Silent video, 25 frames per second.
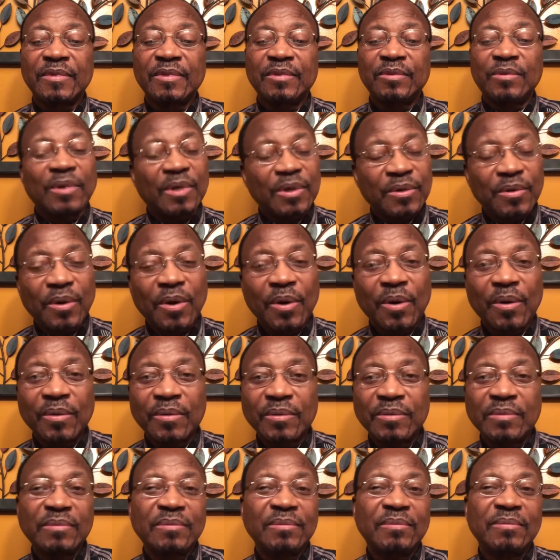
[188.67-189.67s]
You are wrong.
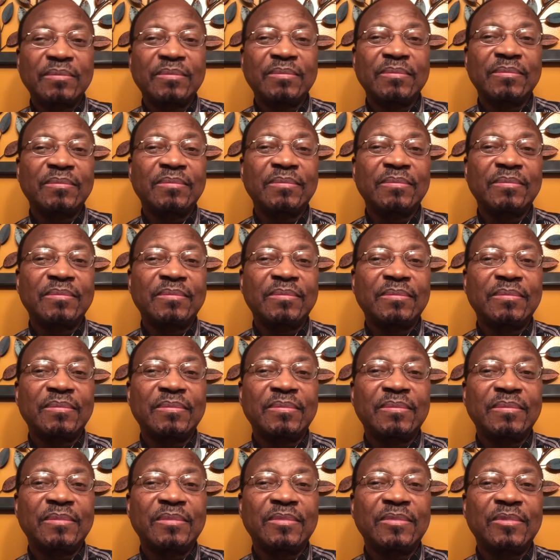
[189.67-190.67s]

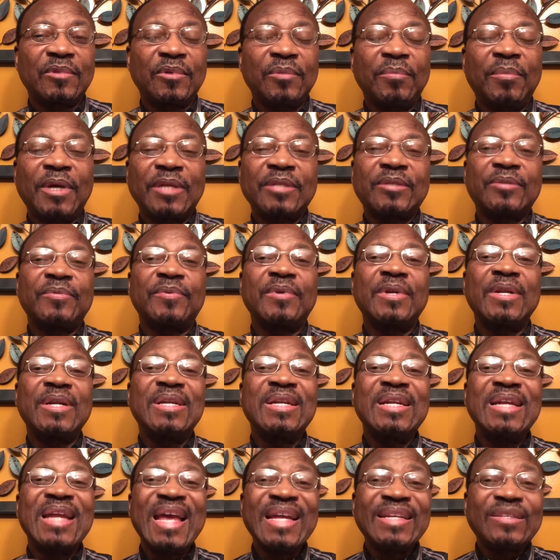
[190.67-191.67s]
You must
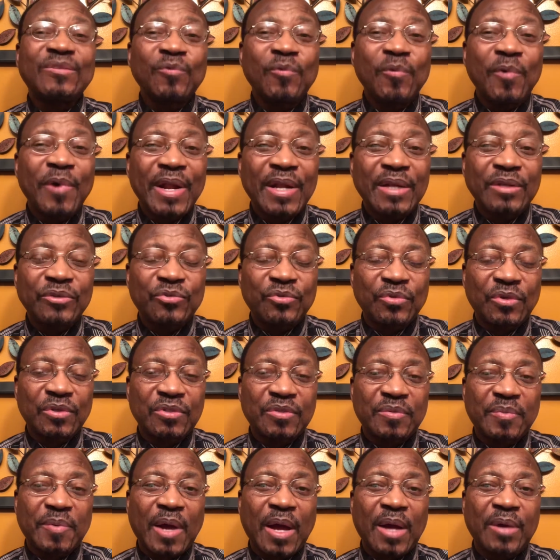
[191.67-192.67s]
relate well to your
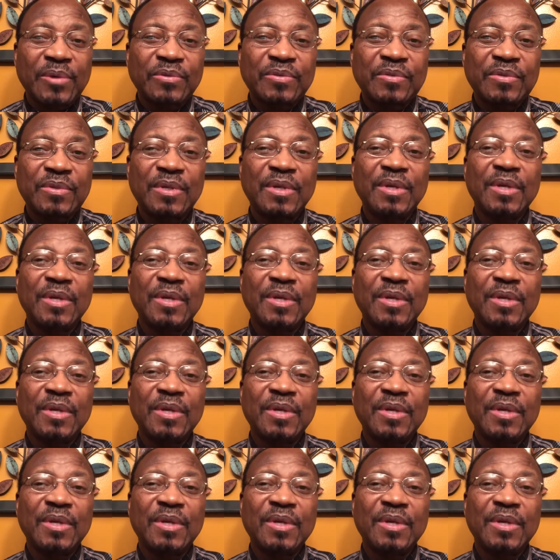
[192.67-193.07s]
spouse